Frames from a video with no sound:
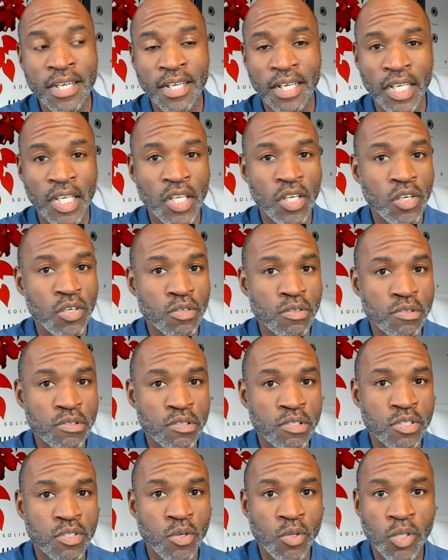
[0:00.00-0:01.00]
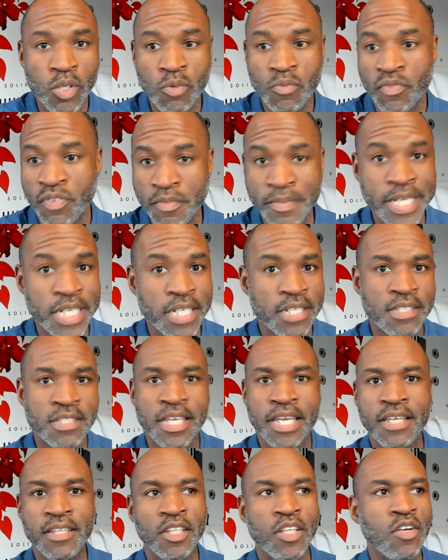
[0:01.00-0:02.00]
long solo, for me,
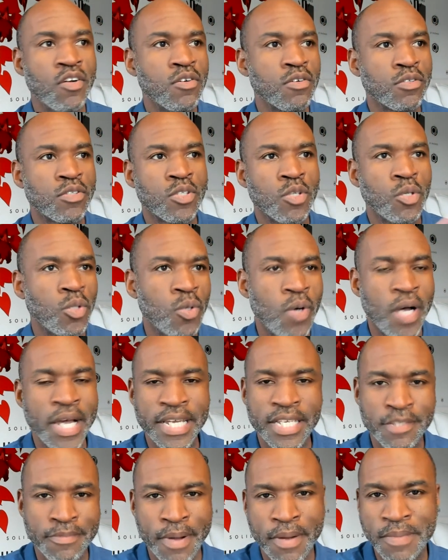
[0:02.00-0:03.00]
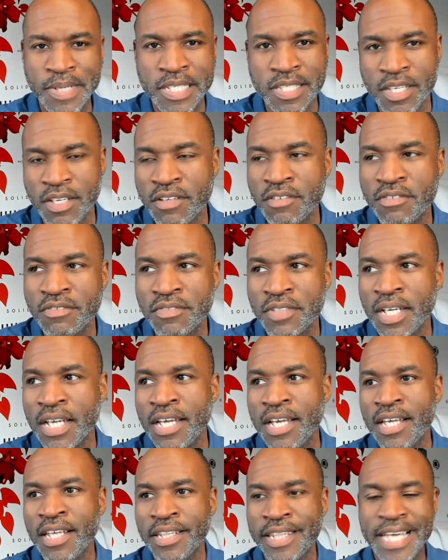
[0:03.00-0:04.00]
say long solo hikes by myself.
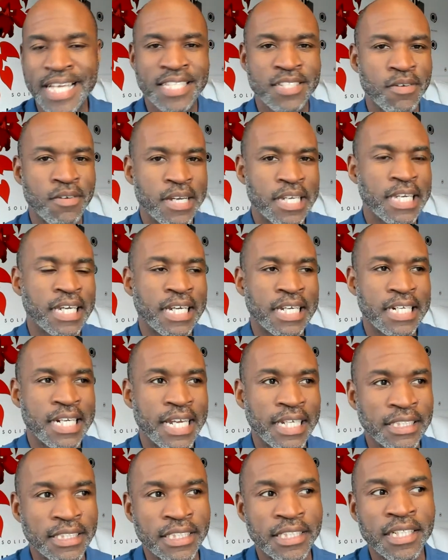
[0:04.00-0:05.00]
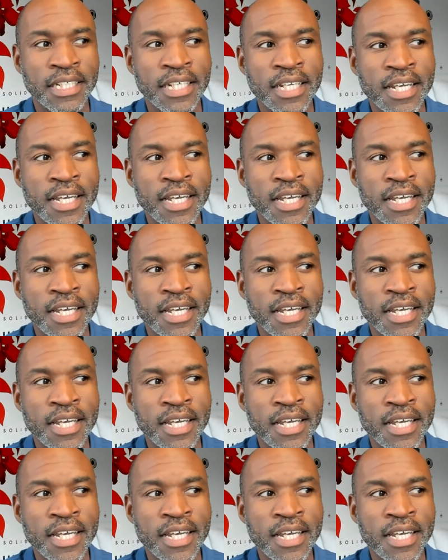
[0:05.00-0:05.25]
That's how I get connected.